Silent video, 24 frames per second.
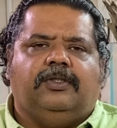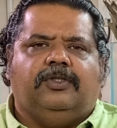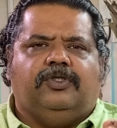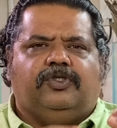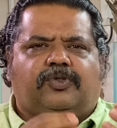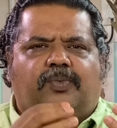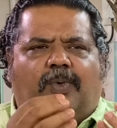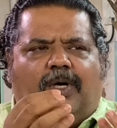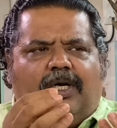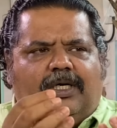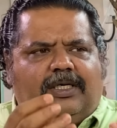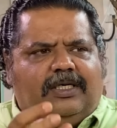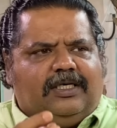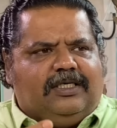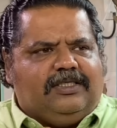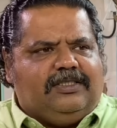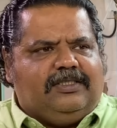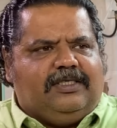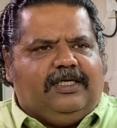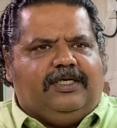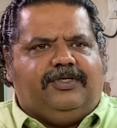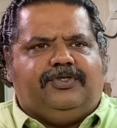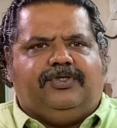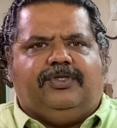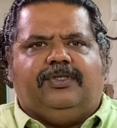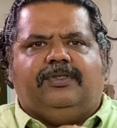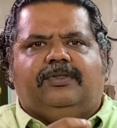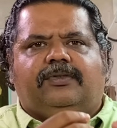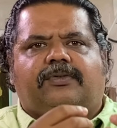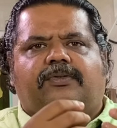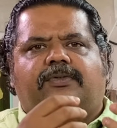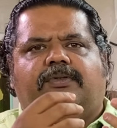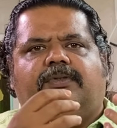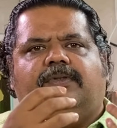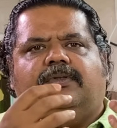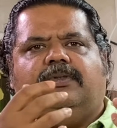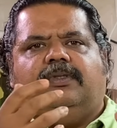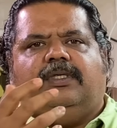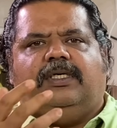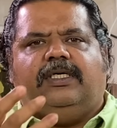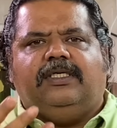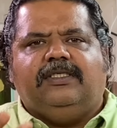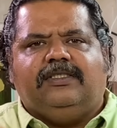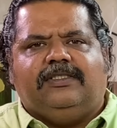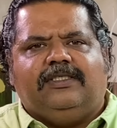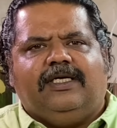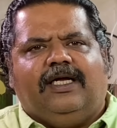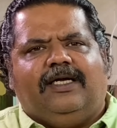small crustaceans,
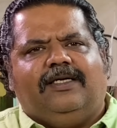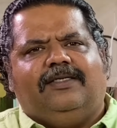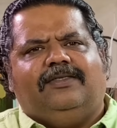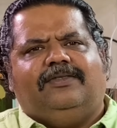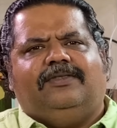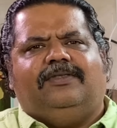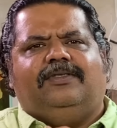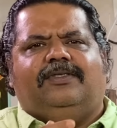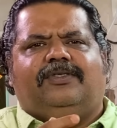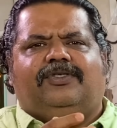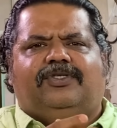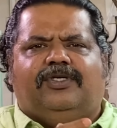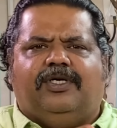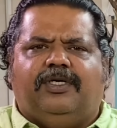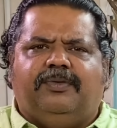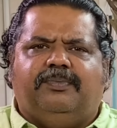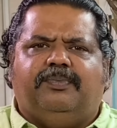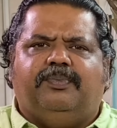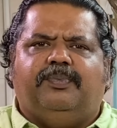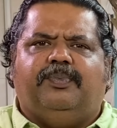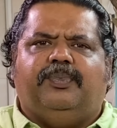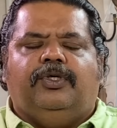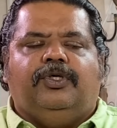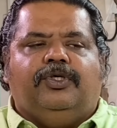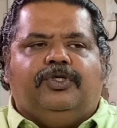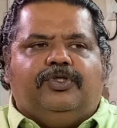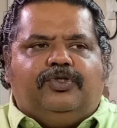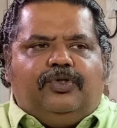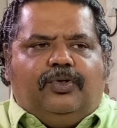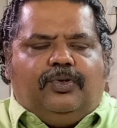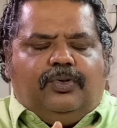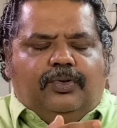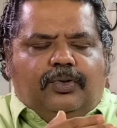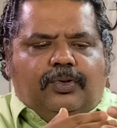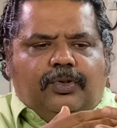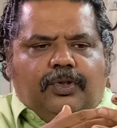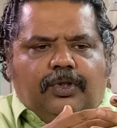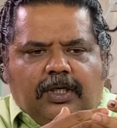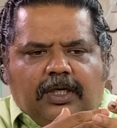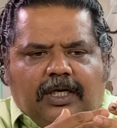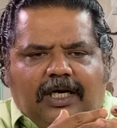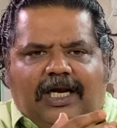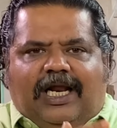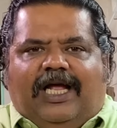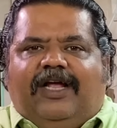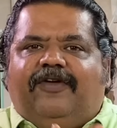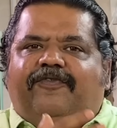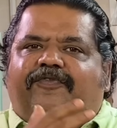insects, shrimp. So
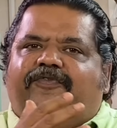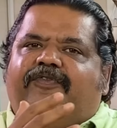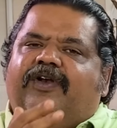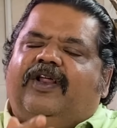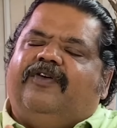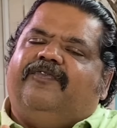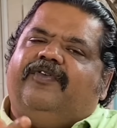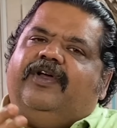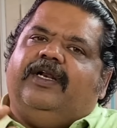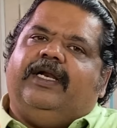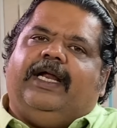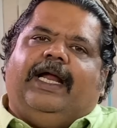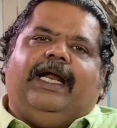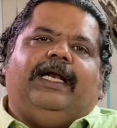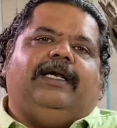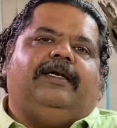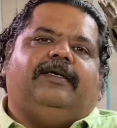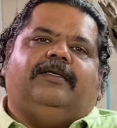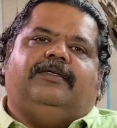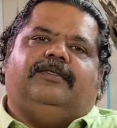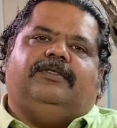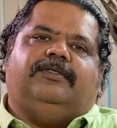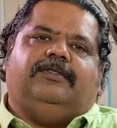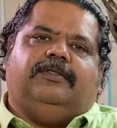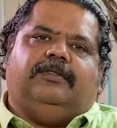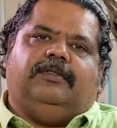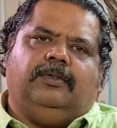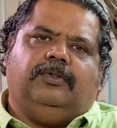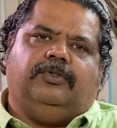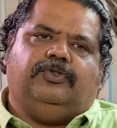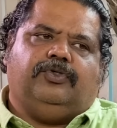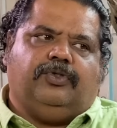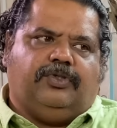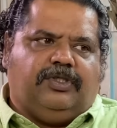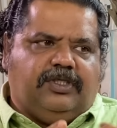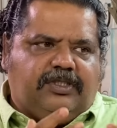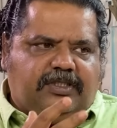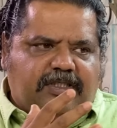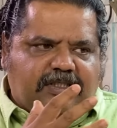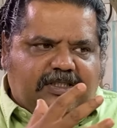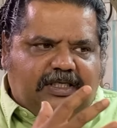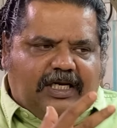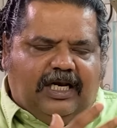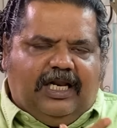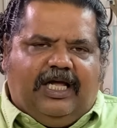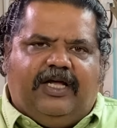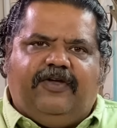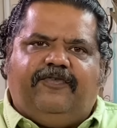life never ends. So this is
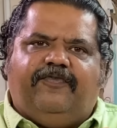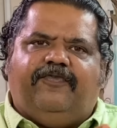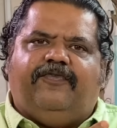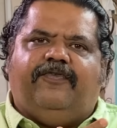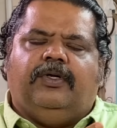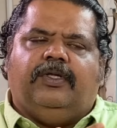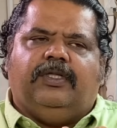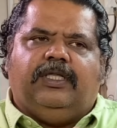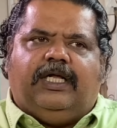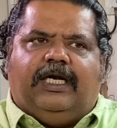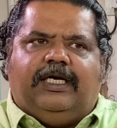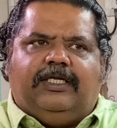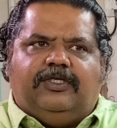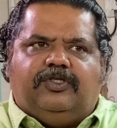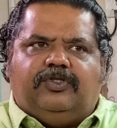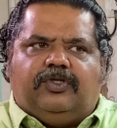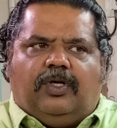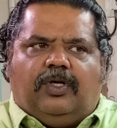a life that is